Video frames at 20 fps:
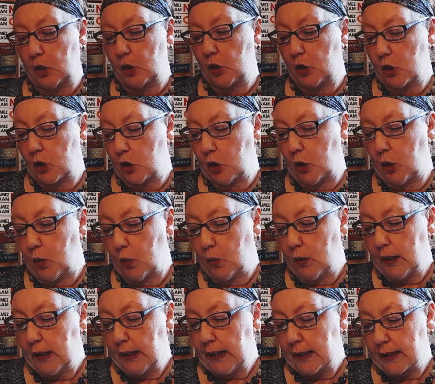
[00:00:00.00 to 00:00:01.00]

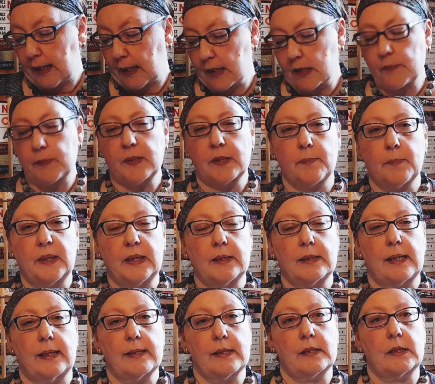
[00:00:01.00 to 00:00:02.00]
So Dance With Me
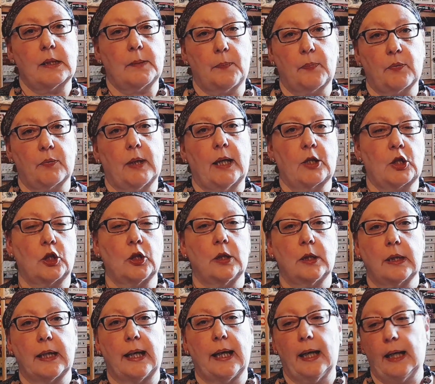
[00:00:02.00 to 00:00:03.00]
says
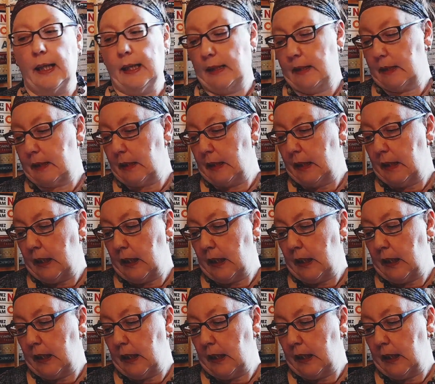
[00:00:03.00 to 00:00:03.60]
depression and